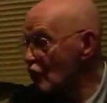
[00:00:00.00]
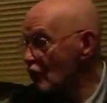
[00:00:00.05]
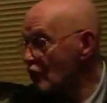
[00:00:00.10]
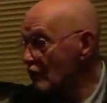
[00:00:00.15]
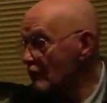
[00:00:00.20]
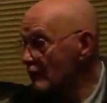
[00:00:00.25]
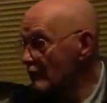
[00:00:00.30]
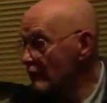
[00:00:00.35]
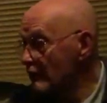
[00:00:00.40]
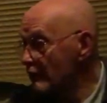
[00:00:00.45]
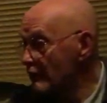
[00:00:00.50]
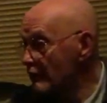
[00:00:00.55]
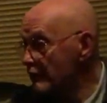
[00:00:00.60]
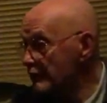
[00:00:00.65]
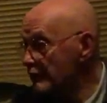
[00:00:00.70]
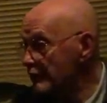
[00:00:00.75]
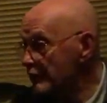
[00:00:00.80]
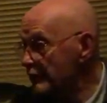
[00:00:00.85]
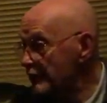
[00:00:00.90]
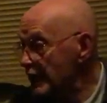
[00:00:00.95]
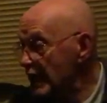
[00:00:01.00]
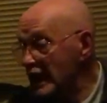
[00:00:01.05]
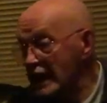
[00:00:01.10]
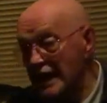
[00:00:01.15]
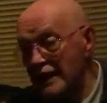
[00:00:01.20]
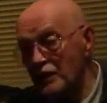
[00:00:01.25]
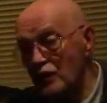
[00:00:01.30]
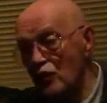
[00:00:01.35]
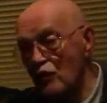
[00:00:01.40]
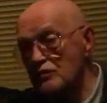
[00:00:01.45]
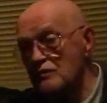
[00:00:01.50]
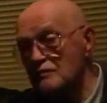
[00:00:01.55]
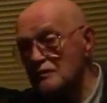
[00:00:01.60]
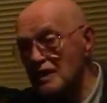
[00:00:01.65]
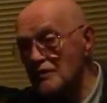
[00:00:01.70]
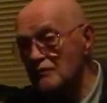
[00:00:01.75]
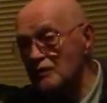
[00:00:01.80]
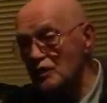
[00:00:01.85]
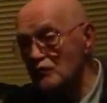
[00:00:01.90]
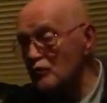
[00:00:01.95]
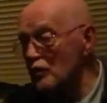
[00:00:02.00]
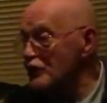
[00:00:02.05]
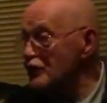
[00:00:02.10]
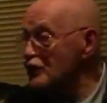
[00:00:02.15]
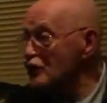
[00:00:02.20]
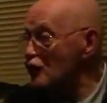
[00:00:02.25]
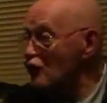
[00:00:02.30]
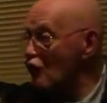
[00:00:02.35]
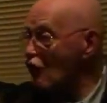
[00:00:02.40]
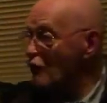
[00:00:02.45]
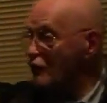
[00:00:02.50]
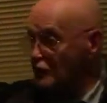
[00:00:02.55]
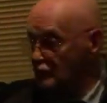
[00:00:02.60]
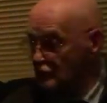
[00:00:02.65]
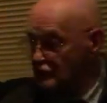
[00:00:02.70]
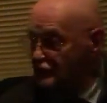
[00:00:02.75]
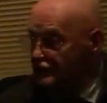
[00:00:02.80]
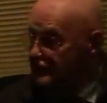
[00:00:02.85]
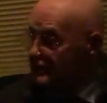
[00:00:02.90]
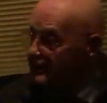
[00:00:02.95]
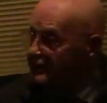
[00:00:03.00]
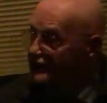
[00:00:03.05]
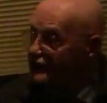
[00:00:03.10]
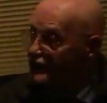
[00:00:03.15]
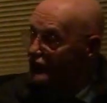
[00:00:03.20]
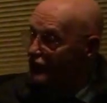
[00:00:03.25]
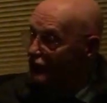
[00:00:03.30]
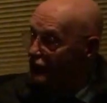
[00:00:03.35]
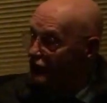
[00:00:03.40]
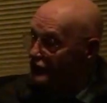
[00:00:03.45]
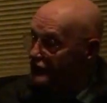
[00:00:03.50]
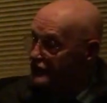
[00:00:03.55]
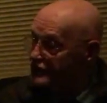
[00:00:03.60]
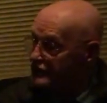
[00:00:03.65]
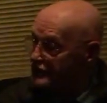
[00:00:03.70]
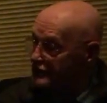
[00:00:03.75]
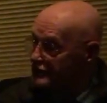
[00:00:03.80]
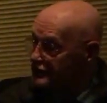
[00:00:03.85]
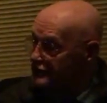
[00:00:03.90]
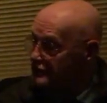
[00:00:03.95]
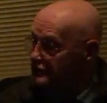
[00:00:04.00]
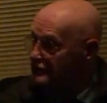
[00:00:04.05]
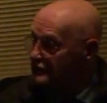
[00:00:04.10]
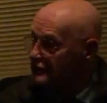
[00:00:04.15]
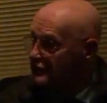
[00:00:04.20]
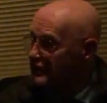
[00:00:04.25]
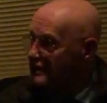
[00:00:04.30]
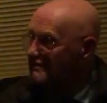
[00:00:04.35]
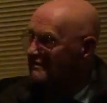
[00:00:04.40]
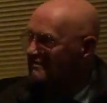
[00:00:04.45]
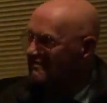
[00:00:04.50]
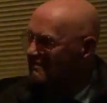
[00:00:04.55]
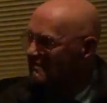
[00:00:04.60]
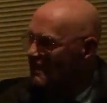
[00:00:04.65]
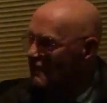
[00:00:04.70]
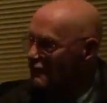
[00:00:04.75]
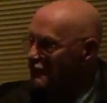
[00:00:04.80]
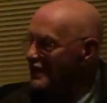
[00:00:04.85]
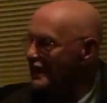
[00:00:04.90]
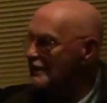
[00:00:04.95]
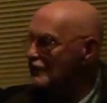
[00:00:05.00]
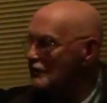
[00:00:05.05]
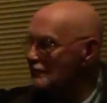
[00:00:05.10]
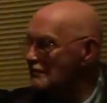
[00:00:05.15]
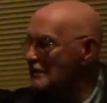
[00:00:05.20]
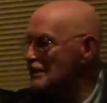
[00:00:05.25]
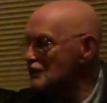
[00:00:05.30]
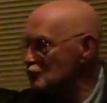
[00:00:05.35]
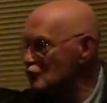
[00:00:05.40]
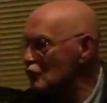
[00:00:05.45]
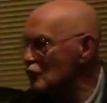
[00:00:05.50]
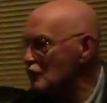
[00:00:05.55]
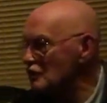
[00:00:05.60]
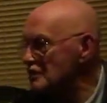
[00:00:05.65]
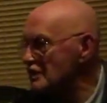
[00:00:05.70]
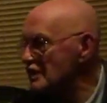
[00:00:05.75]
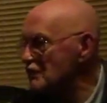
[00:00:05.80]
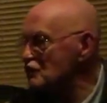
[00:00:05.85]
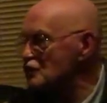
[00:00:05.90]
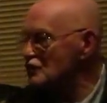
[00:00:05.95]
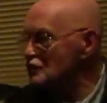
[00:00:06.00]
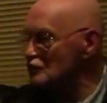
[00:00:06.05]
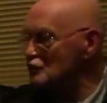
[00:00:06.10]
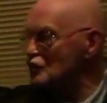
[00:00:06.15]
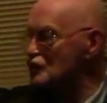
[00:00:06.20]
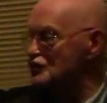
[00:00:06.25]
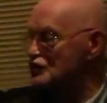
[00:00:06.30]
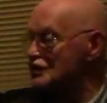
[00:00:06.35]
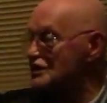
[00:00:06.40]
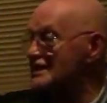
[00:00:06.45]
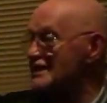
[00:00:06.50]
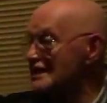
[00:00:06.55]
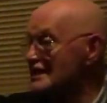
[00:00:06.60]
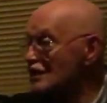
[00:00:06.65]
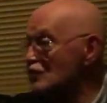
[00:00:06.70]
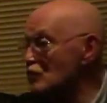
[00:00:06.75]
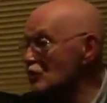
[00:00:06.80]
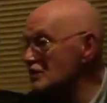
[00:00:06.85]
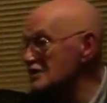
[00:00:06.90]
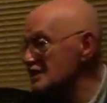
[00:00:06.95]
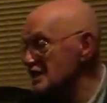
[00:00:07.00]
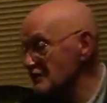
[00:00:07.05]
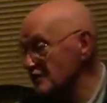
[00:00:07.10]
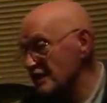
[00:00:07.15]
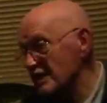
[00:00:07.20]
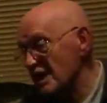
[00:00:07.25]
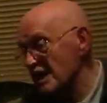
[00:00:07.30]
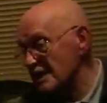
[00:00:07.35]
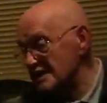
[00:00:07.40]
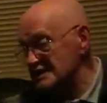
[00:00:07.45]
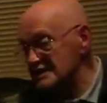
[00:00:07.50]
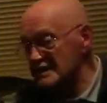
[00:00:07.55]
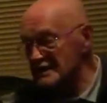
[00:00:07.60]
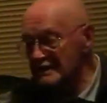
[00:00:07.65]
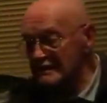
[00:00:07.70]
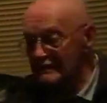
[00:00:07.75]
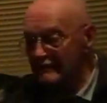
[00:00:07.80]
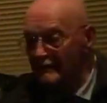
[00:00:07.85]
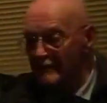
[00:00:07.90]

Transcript: Wall. And I always remember Ronnie Corporate was sitting in the audience because he was a big friend of Max Wall's, and he used to watch every night.